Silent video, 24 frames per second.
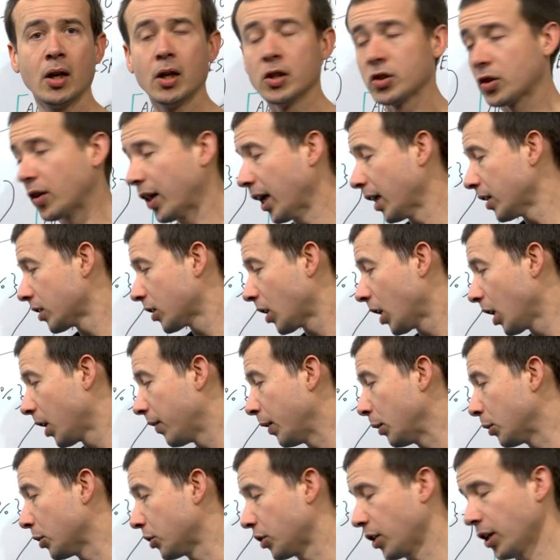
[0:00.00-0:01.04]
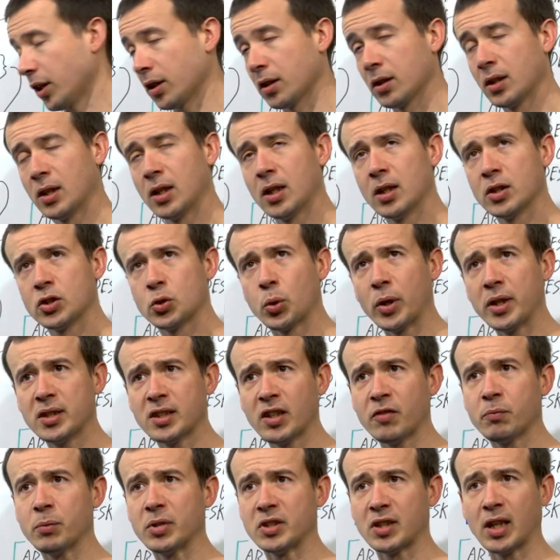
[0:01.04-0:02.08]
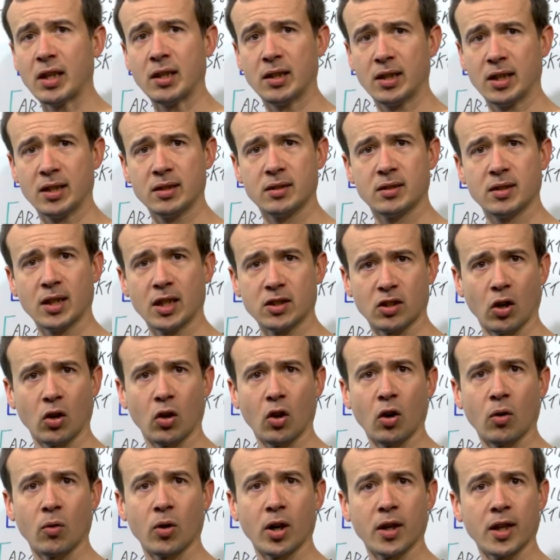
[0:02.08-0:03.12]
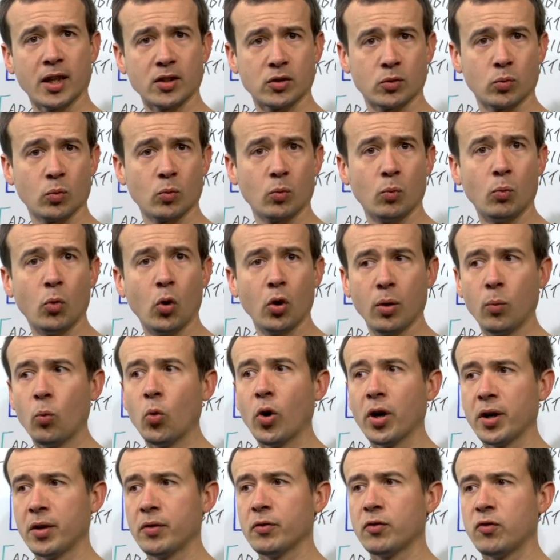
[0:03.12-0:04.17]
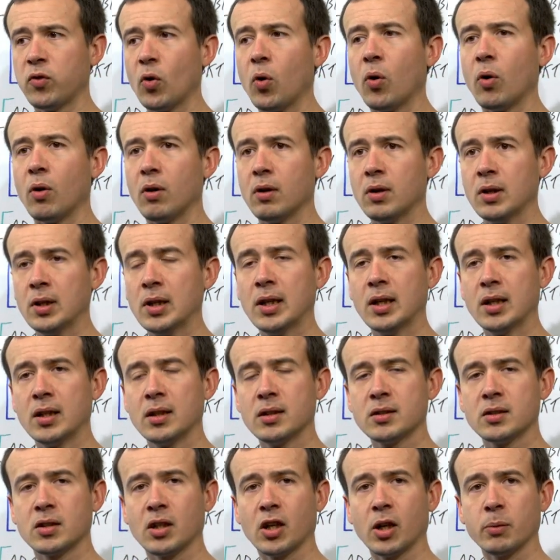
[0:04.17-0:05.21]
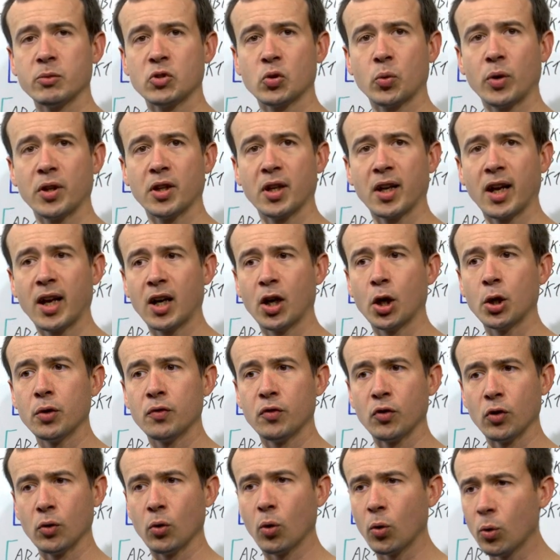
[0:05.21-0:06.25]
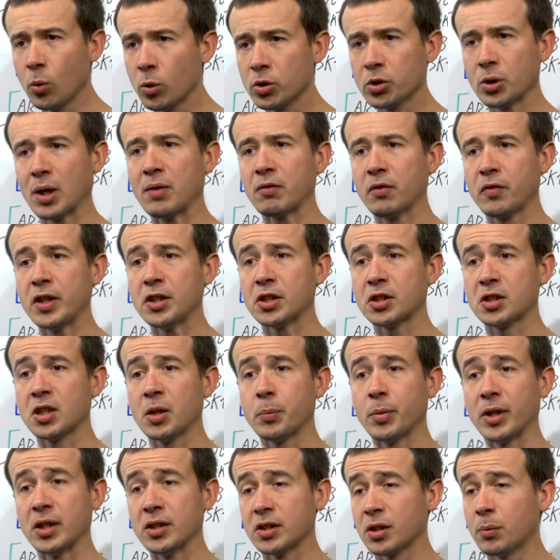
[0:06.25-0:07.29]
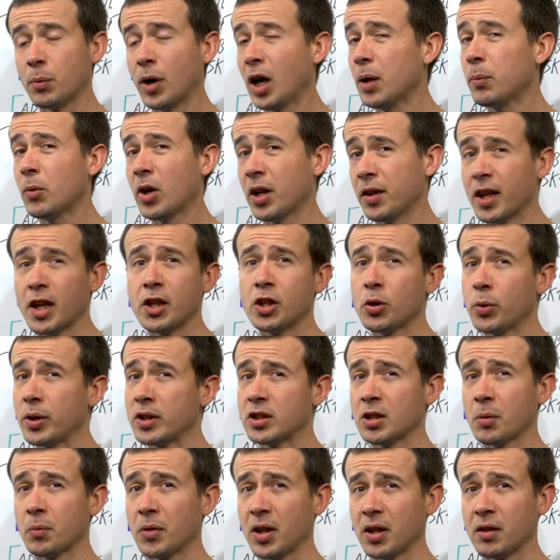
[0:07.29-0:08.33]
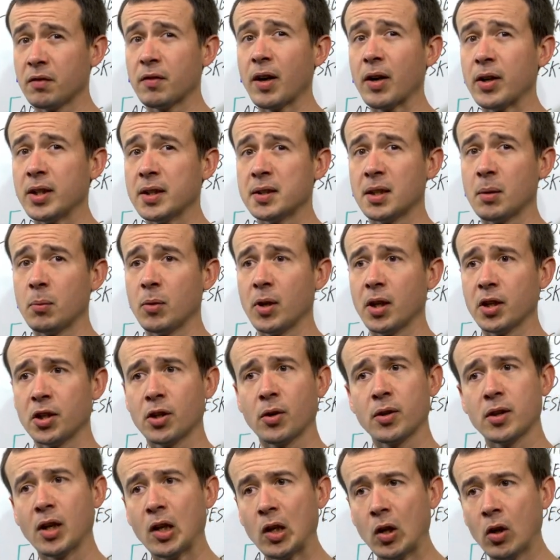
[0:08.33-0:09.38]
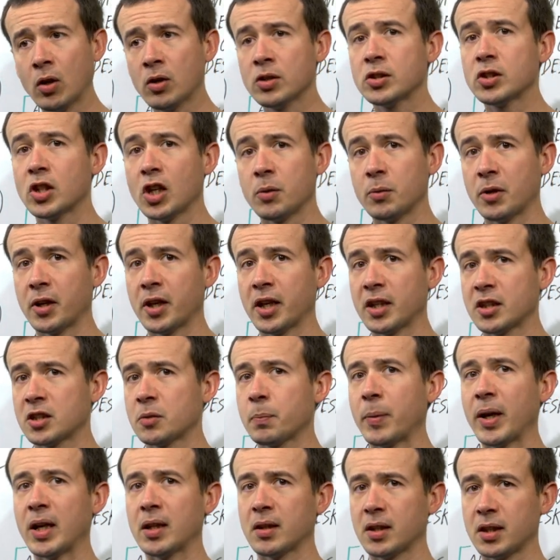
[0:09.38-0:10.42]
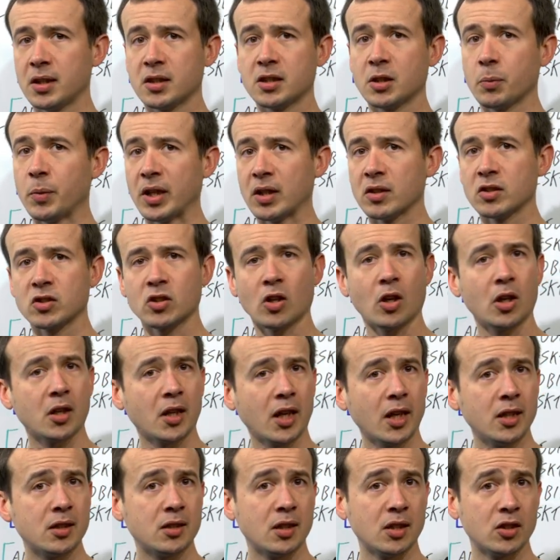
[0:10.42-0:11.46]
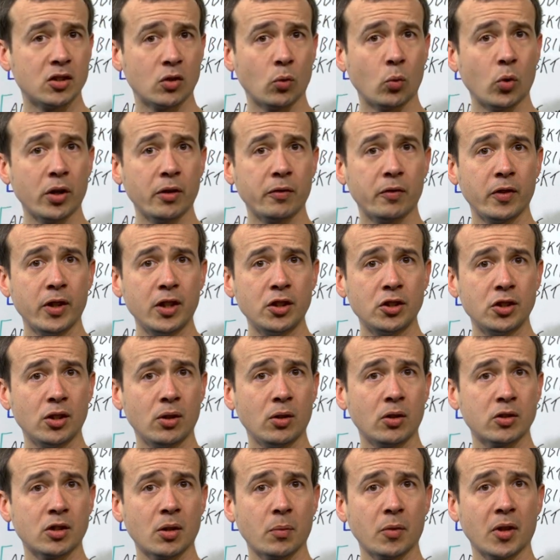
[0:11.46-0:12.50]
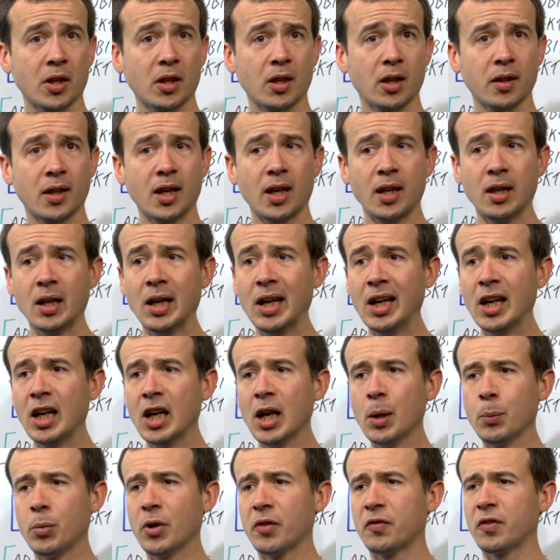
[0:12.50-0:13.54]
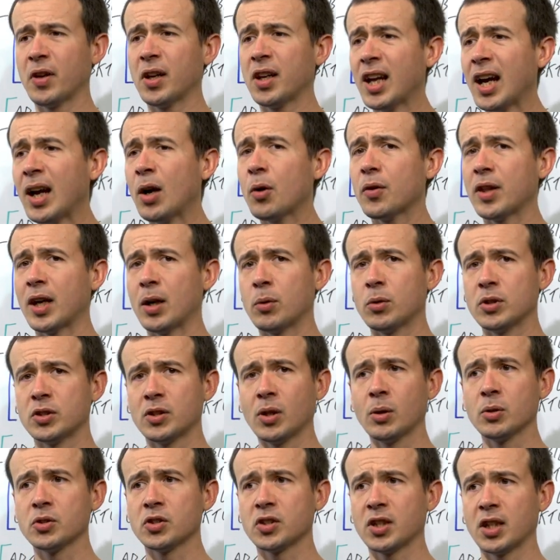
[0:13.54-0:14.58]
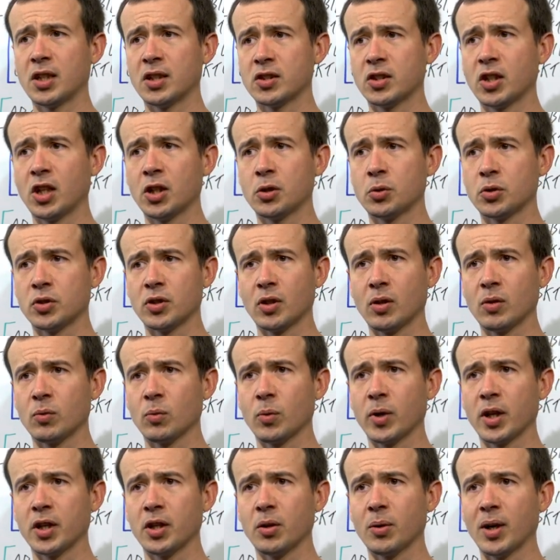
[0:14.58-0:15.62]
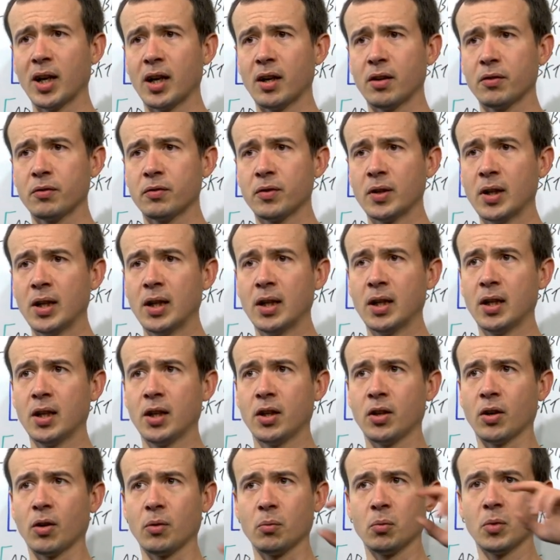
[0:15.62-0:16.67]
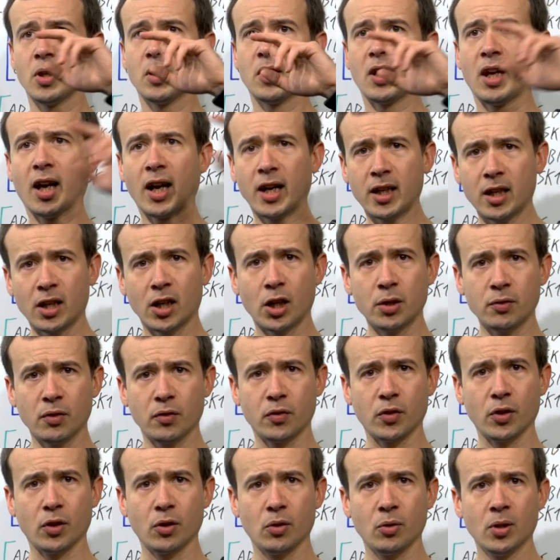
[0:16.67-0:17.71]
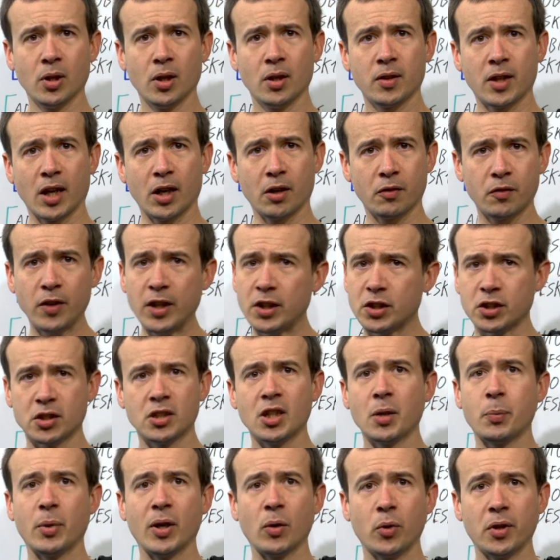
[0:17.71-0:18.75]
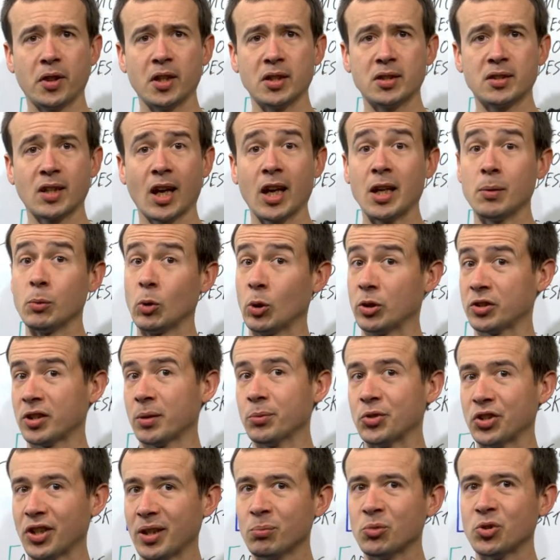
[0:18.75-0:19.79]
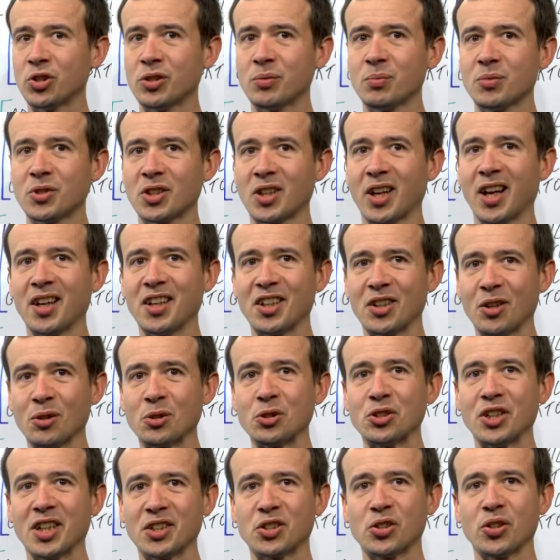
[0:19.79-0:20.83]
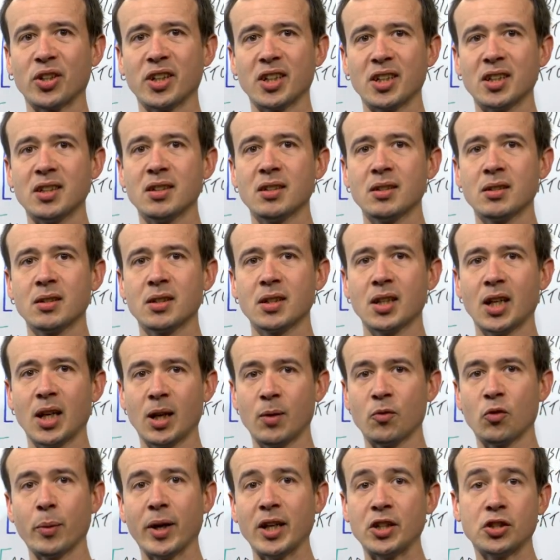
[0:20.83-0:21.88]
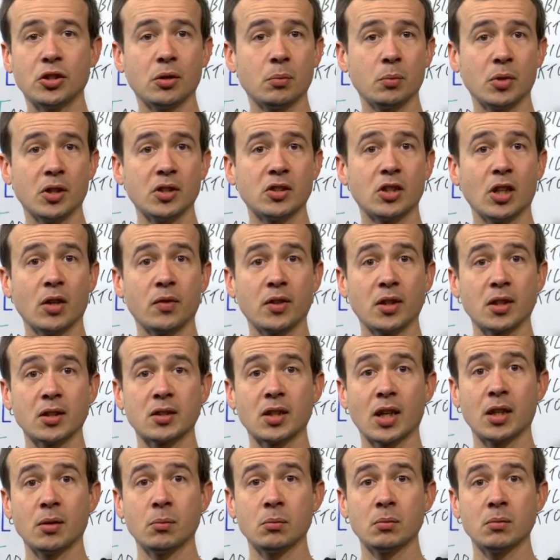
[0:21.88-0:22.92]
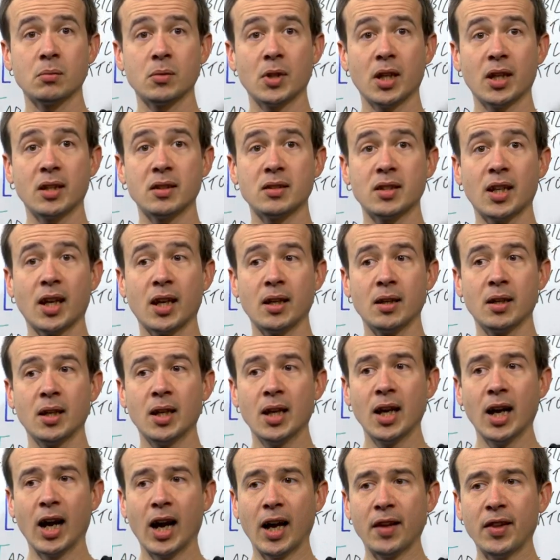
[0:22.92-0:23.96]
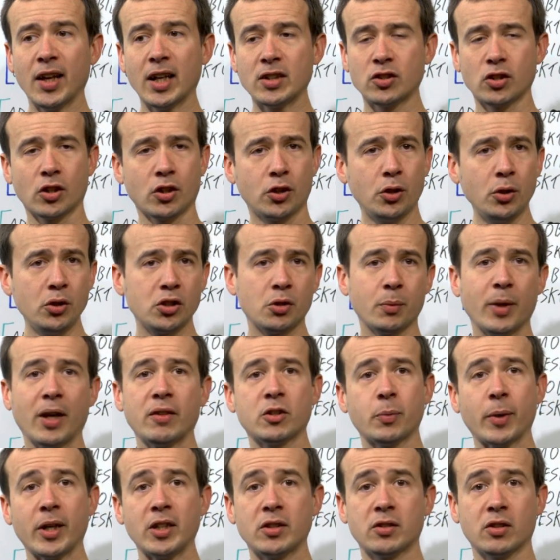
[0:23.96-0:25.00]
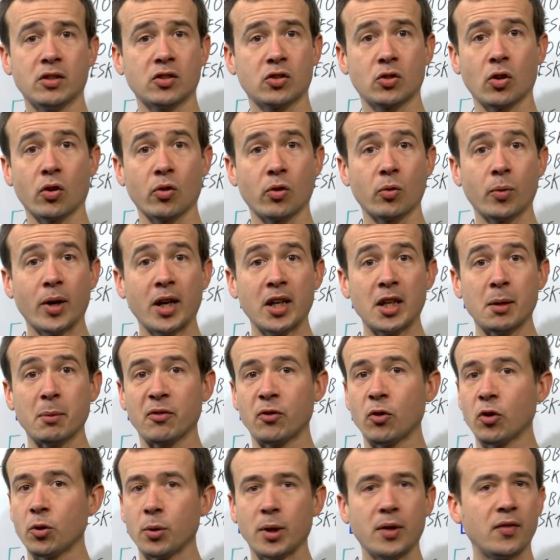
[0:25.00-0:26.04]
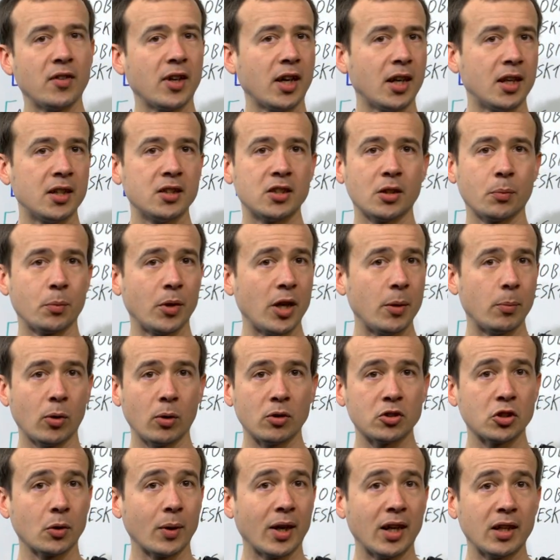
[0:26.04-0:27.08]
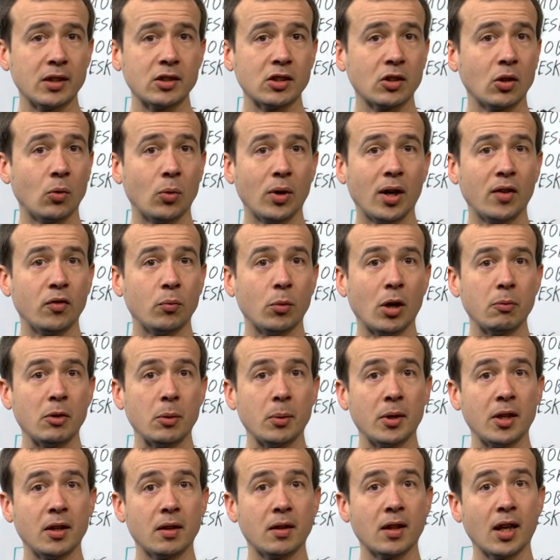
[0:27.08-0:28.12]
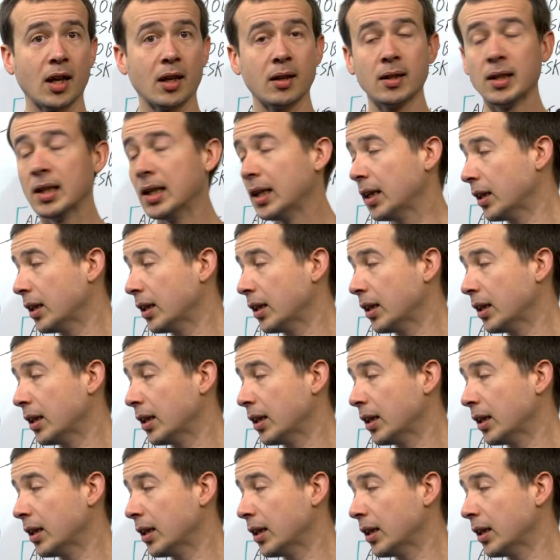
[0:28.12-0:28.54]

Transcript: So that's kind of interesting. 27% is, is a lot, right? That's more than one in four SERPs with an AI overview also have a feature snippet. And to my mind, they're doing something very similar. You know, in the long term, I'd expect these to be consolidated into one feature or something like that. But for now, that results in a search result where you have, you know, the AI overview, then a feature snippet with the same or sometimes slightly contradictory information but serving the same intent. And that's a huge amount of space that's gone already before we even get into people also ask or whatever might be beneath that.